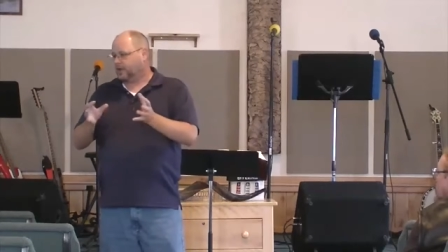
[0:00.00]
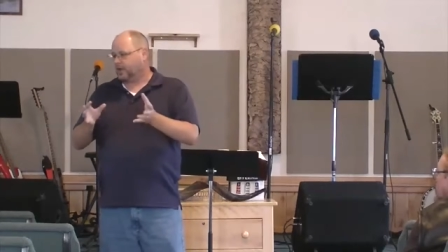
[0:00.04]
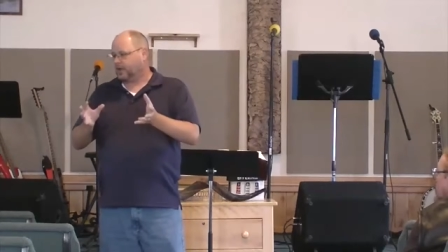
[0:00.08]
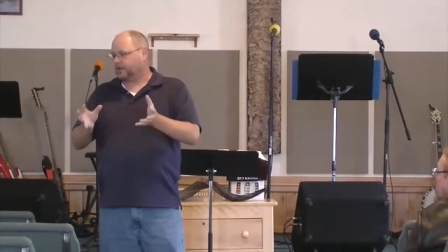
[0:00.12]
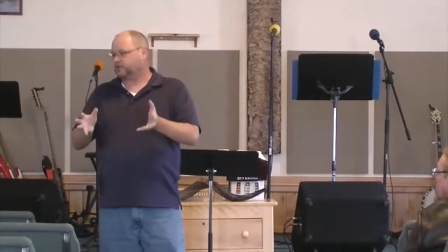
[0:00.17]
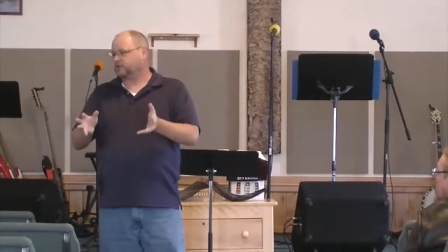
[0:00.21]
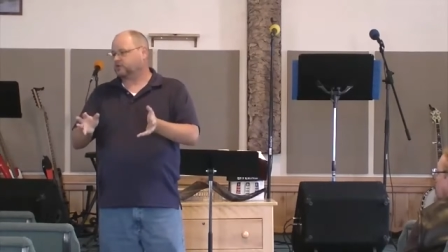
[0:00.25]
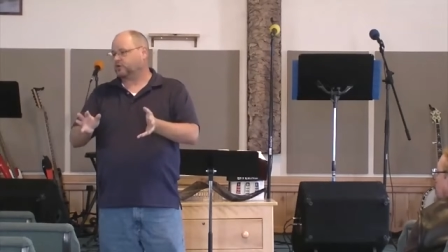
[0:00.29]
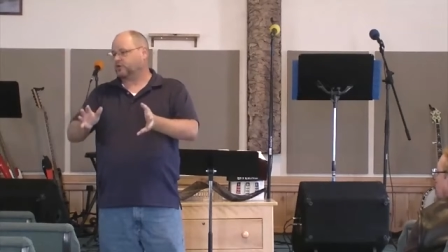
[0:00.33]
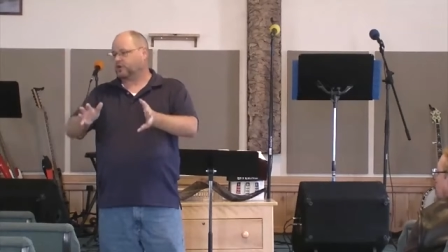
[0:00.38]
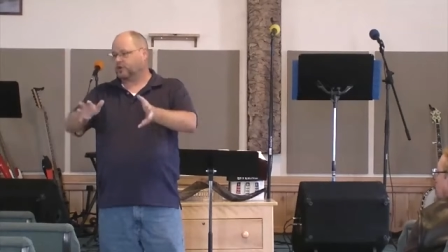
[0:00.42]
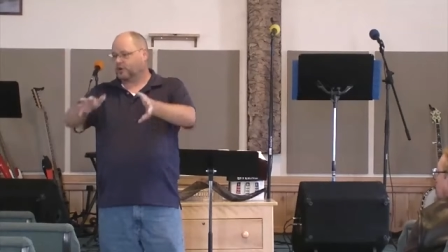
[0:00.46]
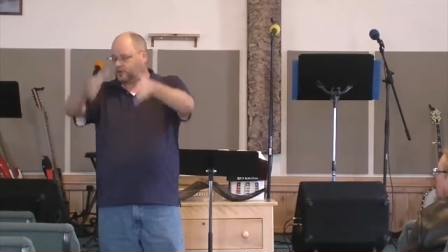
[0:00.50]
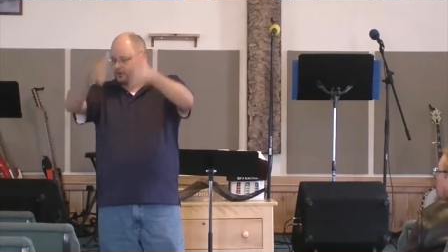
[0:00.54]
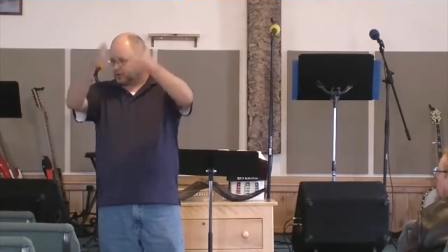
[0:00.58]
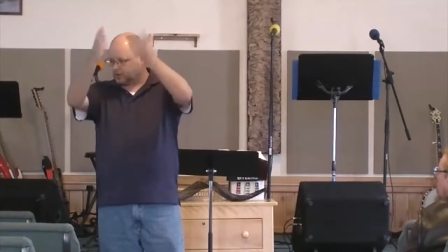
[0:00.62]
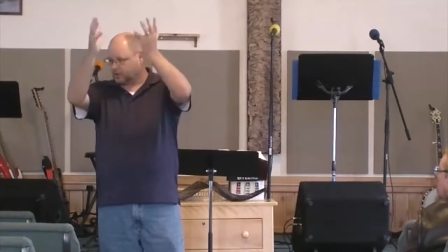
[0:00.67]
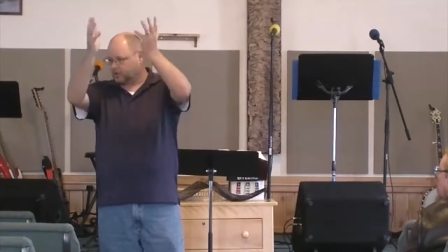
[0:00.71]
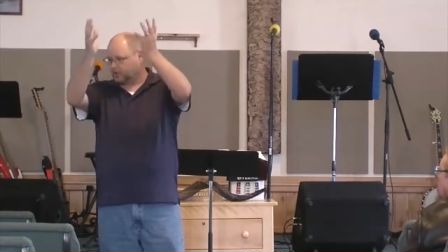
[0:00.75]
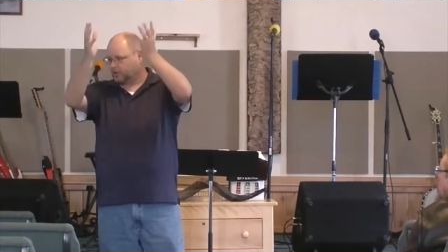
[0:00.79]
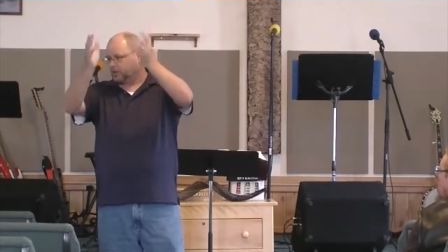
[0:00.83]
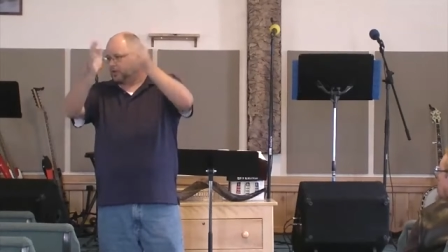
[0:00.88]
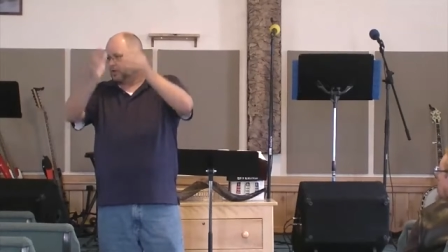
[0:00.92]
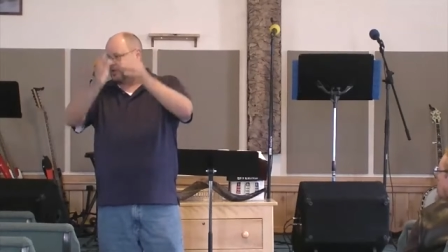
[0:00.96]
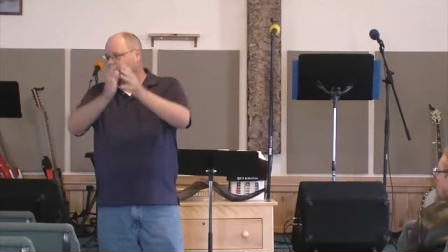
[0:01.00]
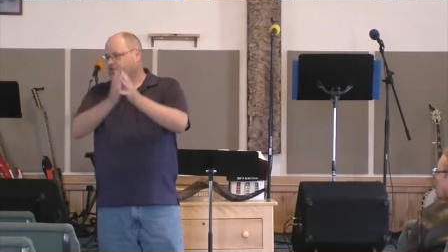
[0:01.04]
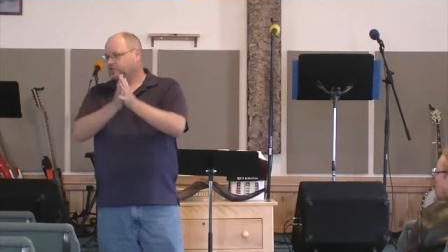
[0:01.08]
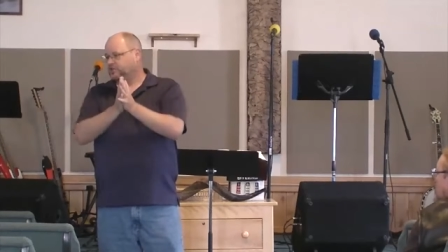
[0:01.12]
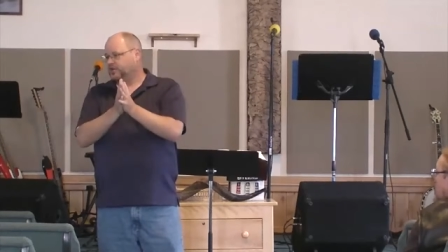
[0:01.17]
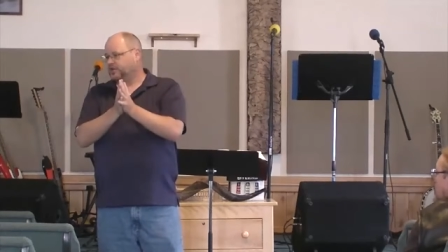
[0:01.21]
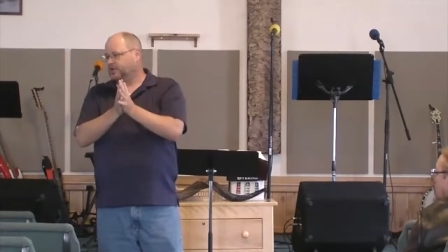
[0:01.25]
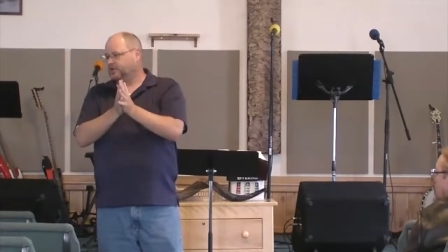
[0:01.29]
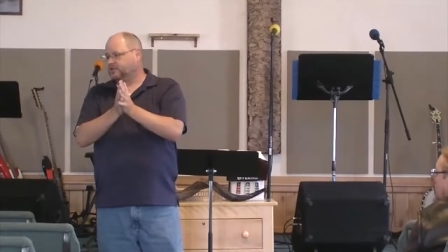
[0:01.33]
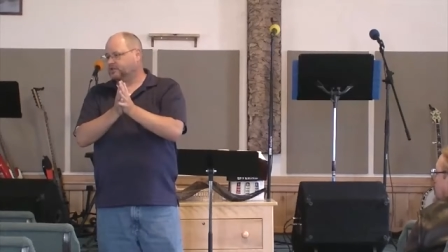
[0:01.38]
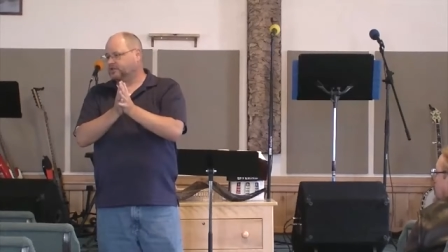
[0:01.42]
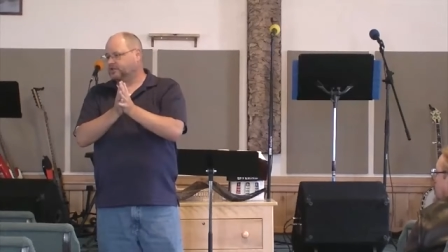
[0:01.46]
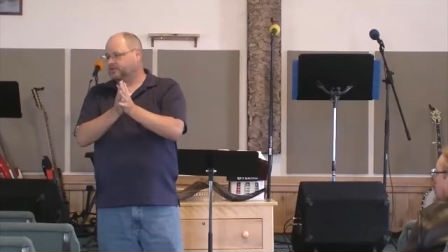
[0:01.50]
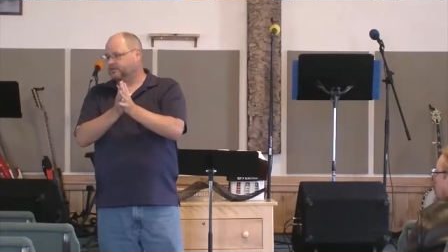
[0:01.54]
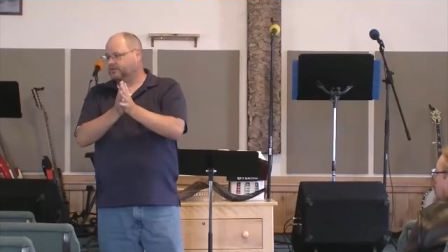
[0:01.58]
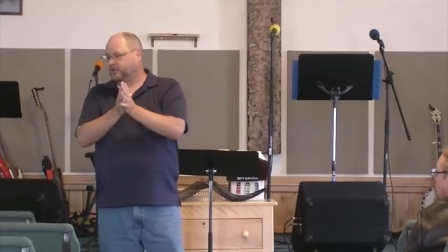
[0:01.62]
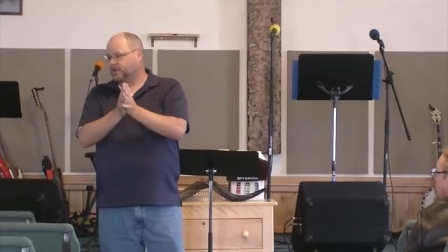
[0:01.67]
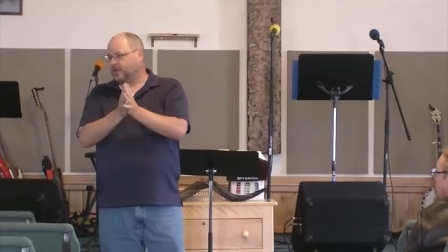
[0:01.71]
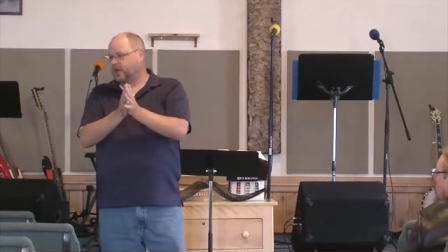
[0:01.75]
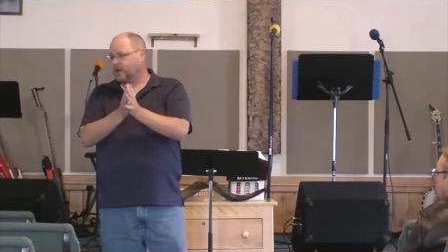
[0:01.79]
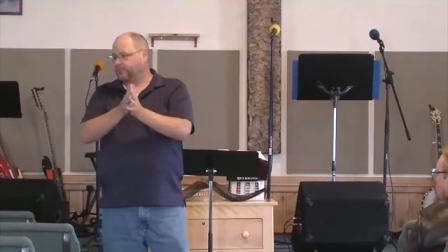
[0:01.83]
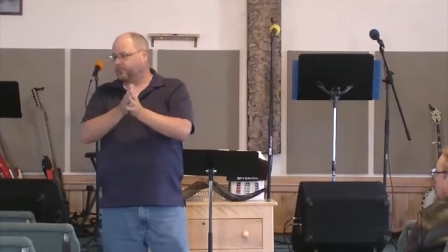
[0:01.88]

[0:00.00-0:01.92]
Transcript: And so the, the sheet is lifted